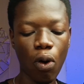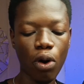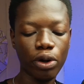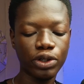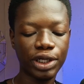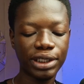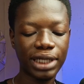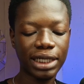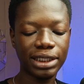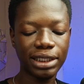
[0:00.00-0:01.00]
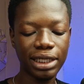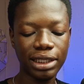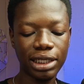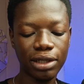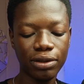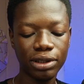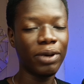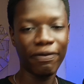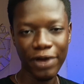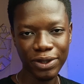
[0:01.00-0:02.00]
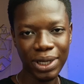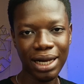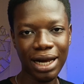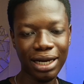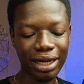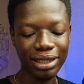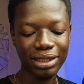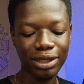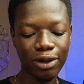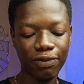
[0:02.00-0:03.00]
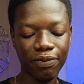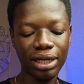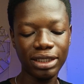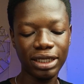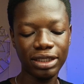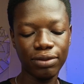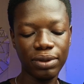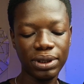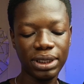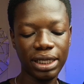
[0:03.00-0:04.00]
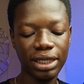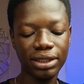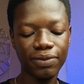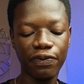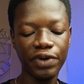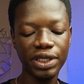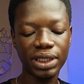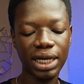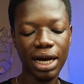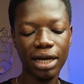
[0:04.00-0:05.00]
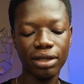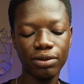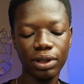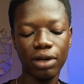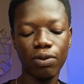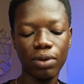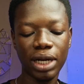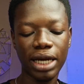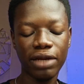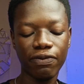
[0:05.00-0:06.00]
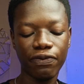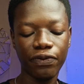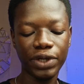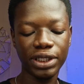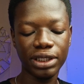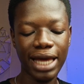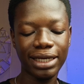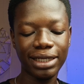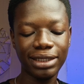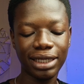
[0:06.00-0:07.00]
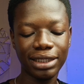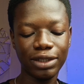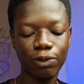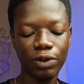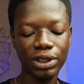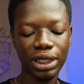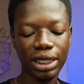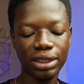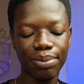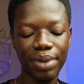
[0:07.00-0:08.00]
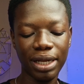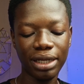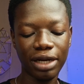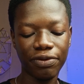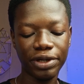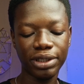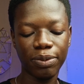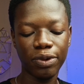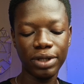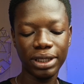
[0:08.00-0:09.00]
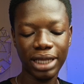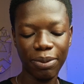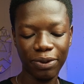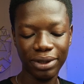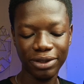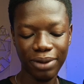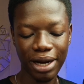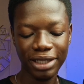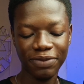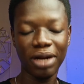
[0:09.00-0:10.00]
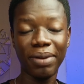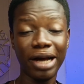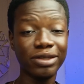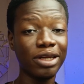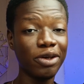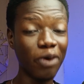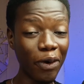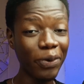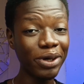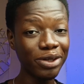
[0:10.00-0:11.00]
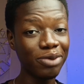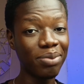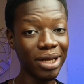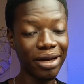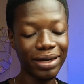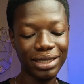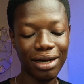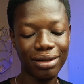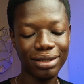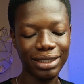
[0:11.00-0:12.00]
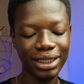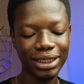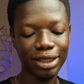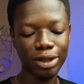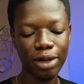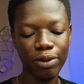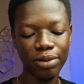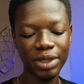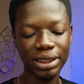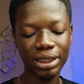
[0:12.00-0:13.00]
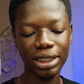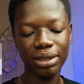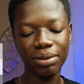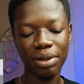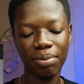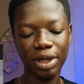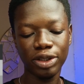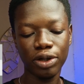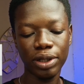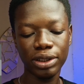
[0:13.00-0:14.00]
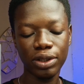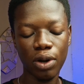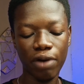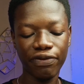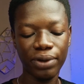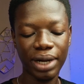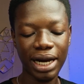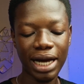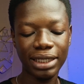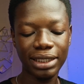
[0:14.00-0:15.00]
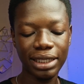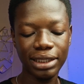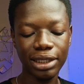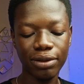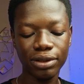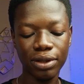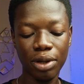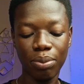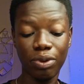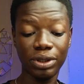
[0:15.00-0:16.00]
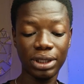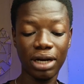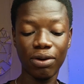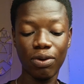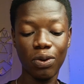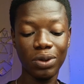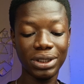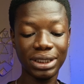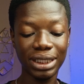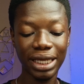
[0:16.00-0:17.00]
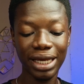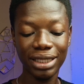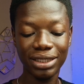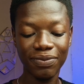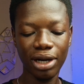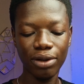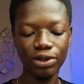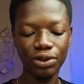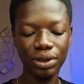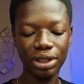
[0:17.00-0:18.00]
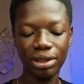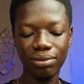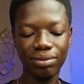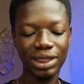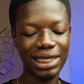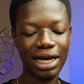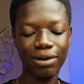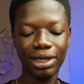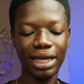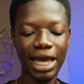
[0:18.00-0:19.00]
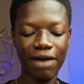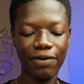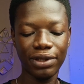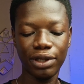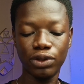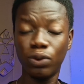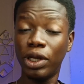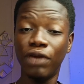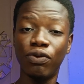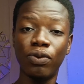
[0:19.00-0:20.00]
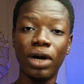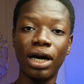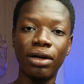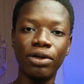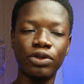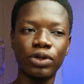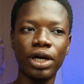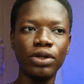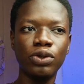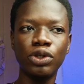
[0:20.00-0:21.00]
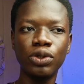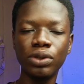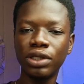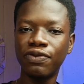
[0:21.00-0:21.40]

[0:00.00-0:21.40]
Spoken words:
all your transaction details with the virtual card itselch. Now this section which says freeze card, you can go on ahead and freeze it. And this section which is billing address, I'm going to tap on it right, but I'm actually going to blur it out. This section is where you're going to be seeing majority of your card details, postal code, state, country, town, and everything. So if you are trying to use it